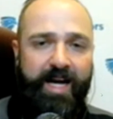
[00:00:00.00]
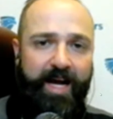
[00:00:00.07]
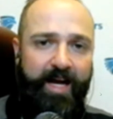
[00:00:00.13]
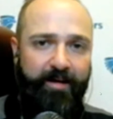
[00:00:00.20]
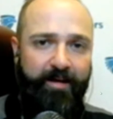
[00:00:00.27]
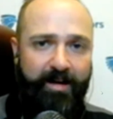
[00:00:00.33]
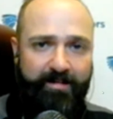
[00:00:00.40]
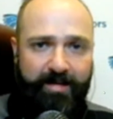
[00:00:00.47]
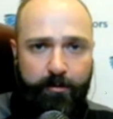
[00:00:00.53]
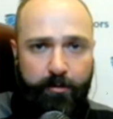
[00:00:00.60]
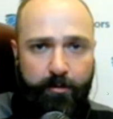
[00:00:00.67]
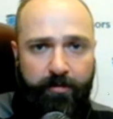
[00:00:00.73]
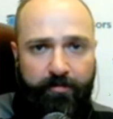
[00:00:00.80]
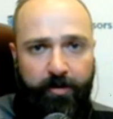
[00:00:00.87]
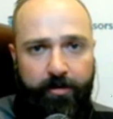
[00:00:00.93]
And a lot of
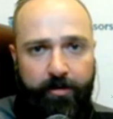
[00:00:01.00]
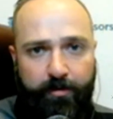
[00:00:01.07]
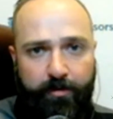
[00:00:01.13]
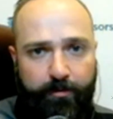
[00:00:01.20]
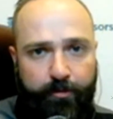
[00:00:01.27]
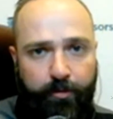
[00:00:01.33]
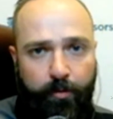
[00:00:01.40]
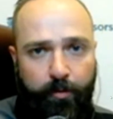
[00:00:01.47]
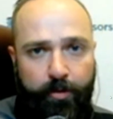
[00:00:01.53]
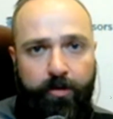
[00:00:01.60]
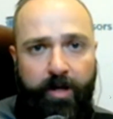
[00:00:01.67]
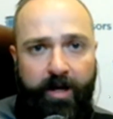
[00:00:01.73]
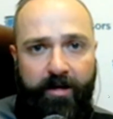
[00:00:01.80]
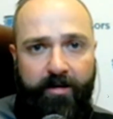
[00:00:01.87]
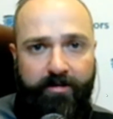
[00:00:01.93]
times we fail to
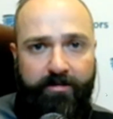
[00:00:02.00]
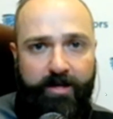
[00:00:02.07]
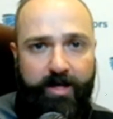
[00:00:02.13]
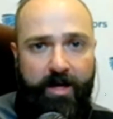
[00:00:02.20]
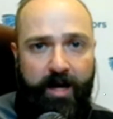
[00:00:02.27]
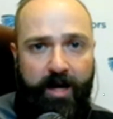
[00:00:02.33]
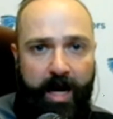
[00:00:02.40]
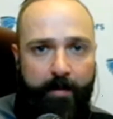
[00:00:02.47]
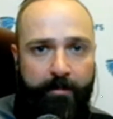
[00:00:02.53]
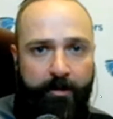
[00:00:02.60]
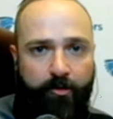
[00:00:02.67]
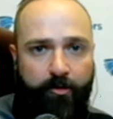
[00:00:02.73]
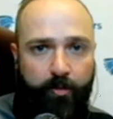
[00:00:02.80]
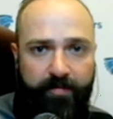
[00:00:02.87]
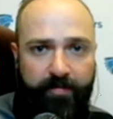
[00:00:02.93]
realize how
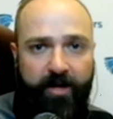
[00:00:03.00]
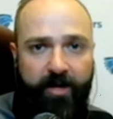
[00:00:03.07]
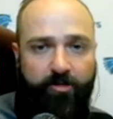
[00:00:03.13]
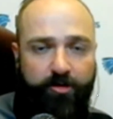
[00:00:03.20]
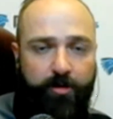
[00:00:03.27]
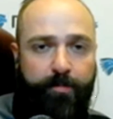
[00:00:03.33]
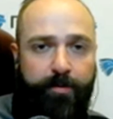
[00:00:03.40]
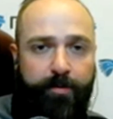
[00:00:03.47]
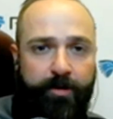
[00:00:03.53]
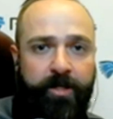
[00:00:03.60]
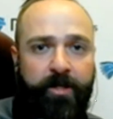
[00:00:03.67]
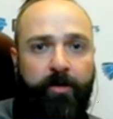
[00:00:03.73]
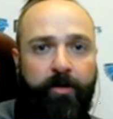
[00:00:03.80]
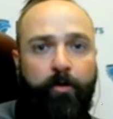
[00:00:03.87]
much we've actually put in,